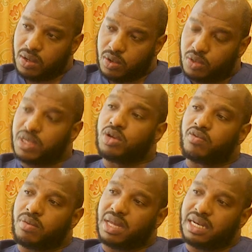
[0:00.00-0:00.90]
What we
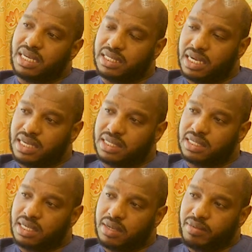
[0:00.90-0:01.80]
know from that data
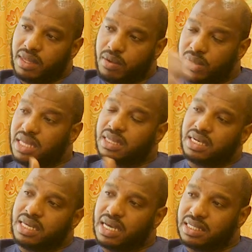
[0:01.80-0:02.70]
is within
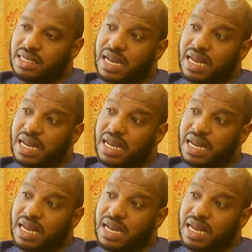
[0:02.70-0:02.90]
3 years,